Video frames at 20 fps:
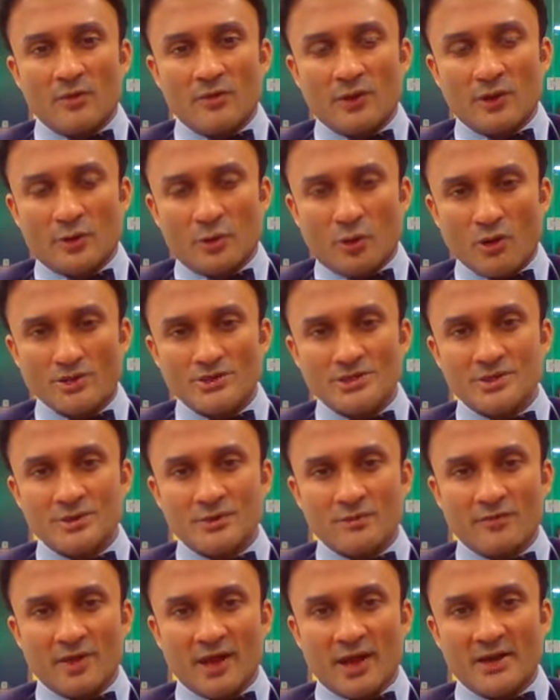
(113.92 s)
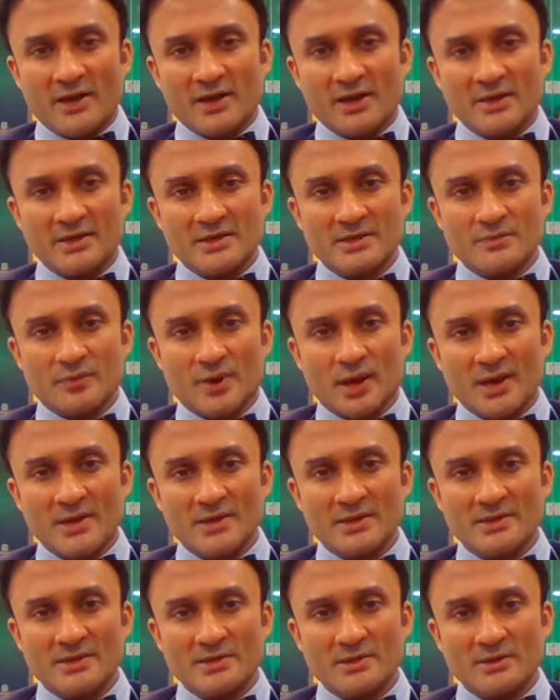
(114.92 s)
The causes of that is, one
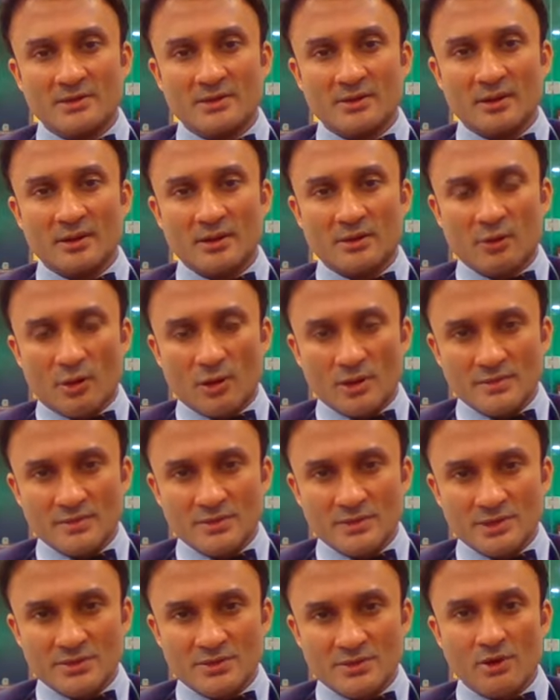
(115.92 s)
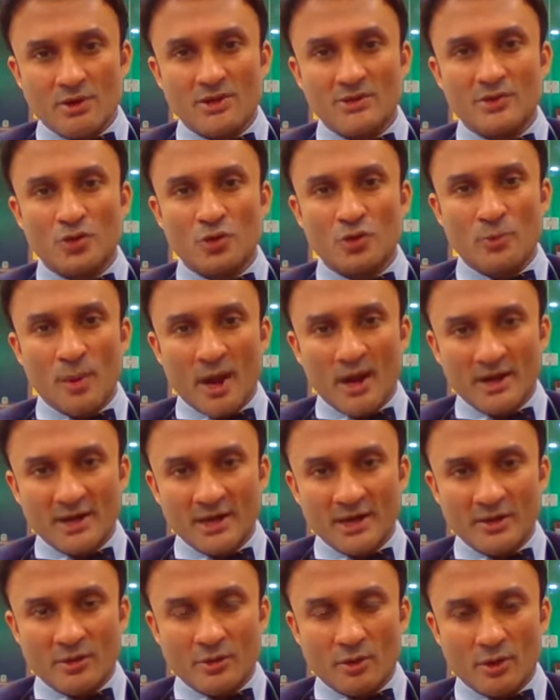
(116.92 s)
is a cause which is called as a
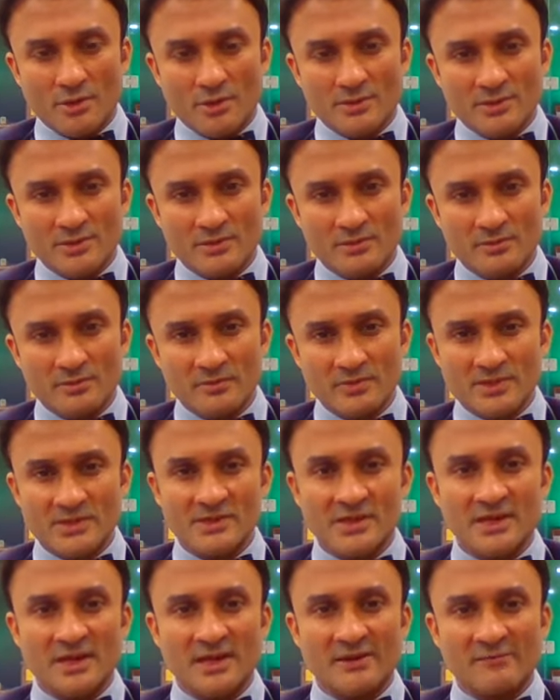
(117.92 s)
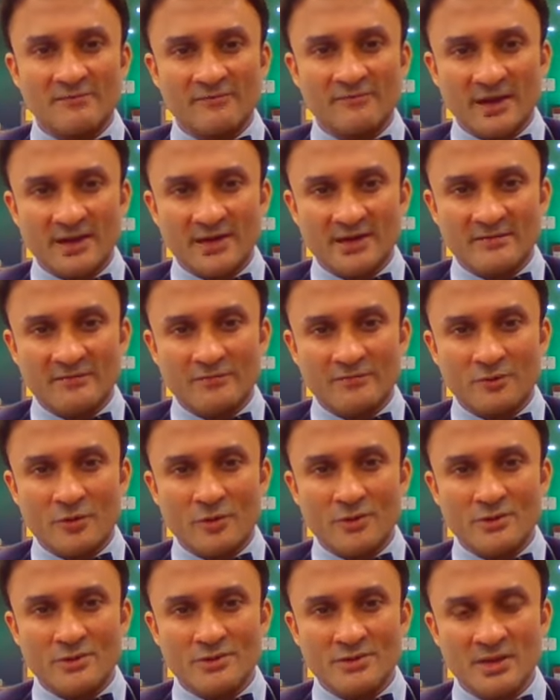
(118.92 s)
rheumatic cause, which is an infective
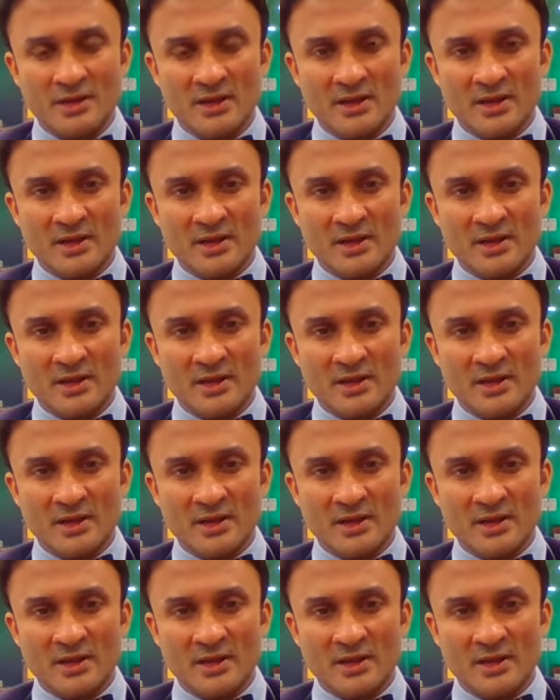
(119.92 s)
cause.